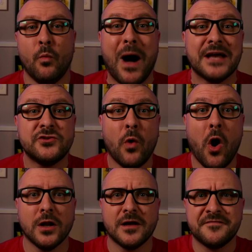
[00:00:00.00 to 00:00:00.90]
Why do
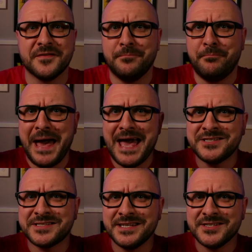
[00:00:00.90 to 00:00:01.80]
all of the
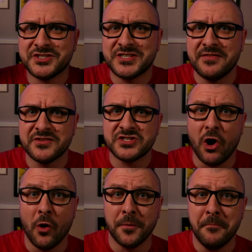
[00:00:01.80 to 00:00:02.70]
best synths
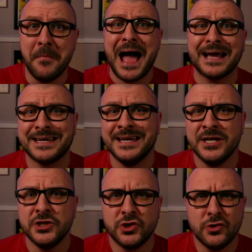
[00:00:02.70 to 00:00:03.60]
on Mac
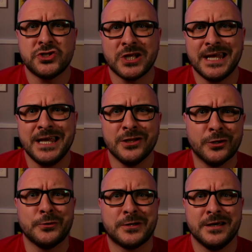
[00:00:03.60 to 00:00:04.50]
usually
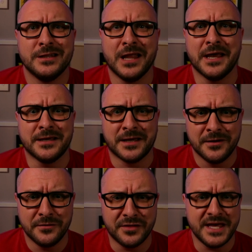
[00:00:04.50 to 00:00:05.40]
look like
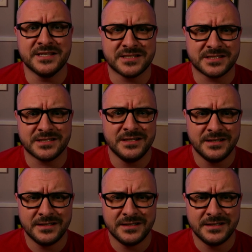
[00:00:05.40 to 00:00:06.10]
this?